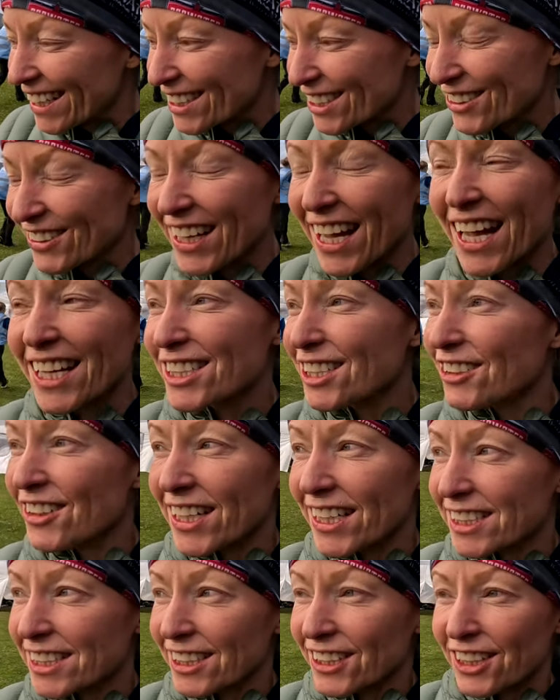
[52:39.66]
So it's
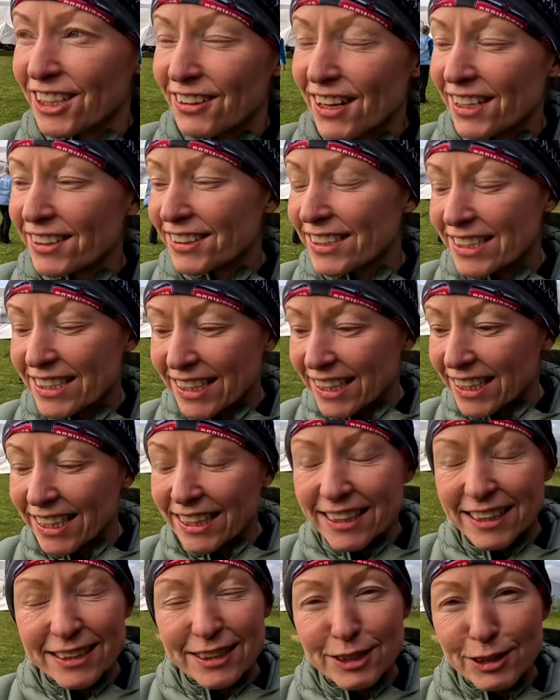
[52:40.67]
great to look around and
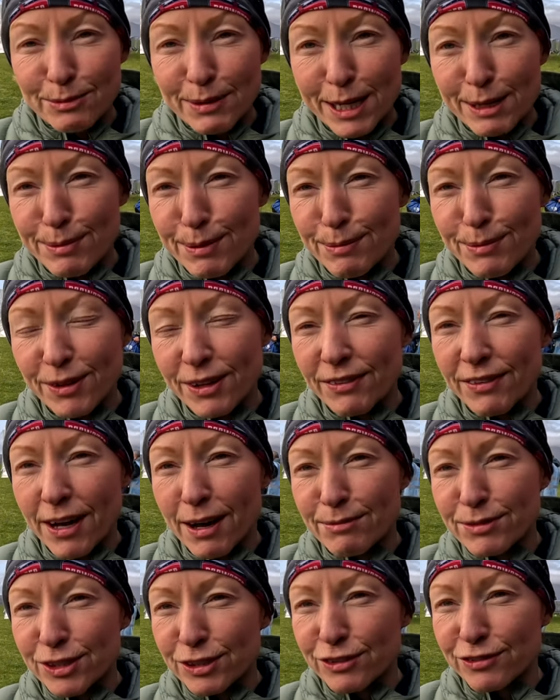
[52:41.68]
see there's so many people that have
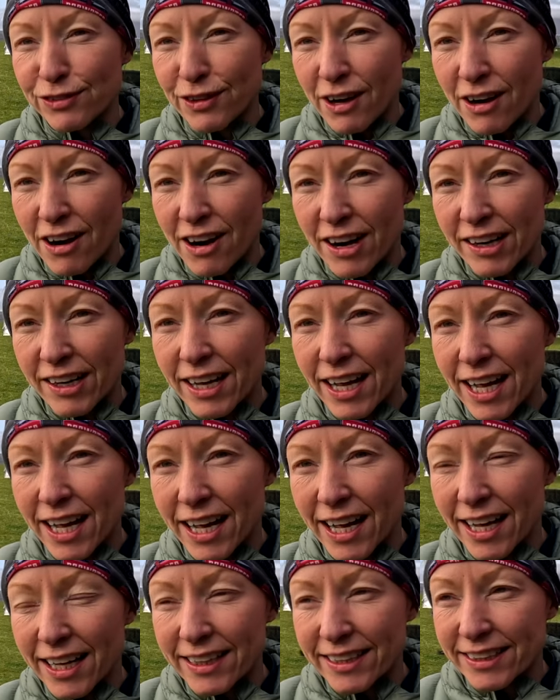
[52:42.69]
come so far
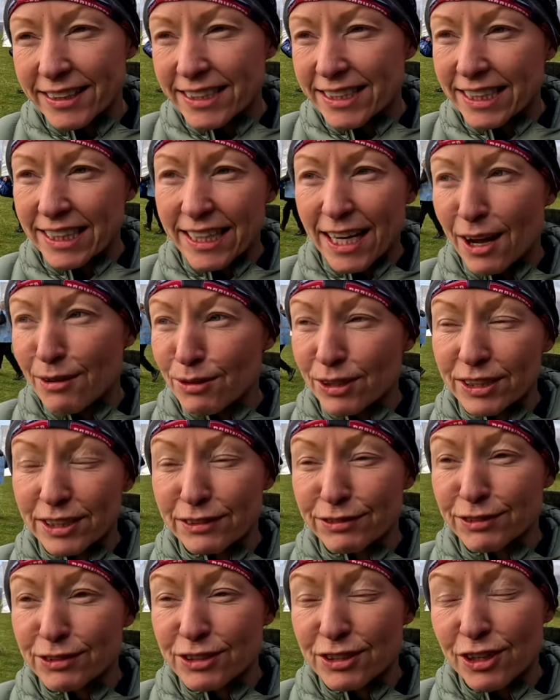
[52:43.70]
and seen how
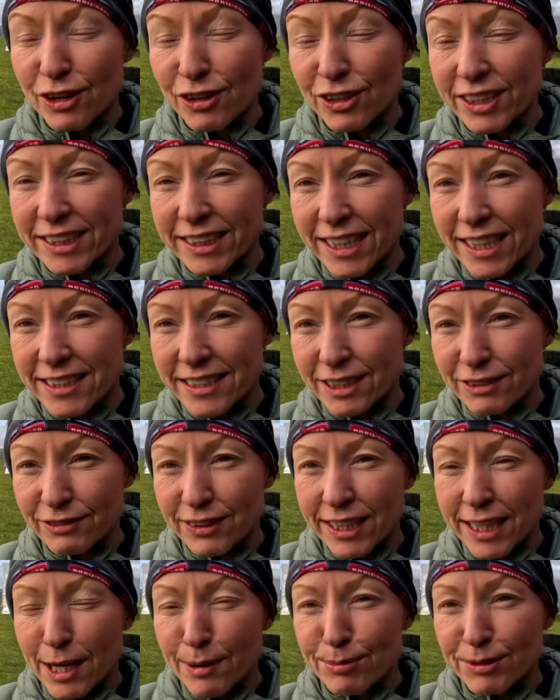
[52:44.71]
wonderful Scotland is. I
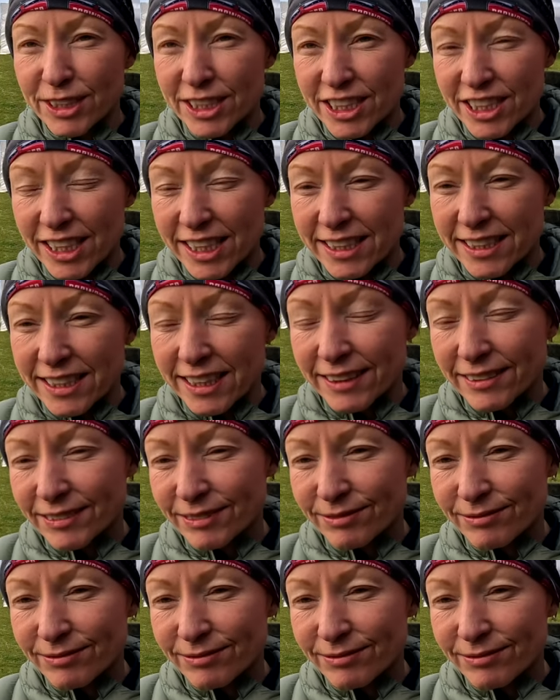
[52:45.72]
really appreciate it.